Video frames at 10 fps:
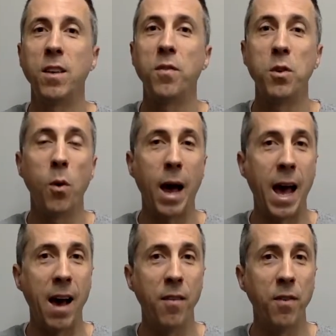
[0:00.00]
If you don't
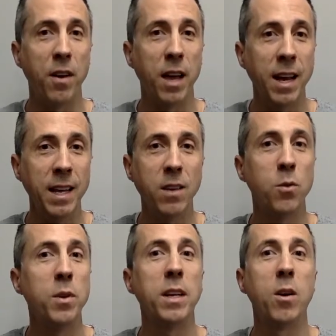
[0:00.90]
have any, you
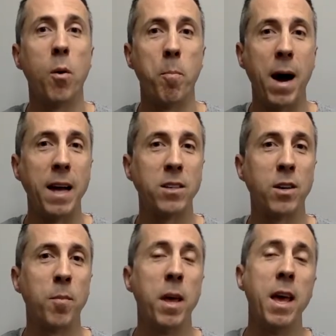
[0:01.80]
need to go buy some.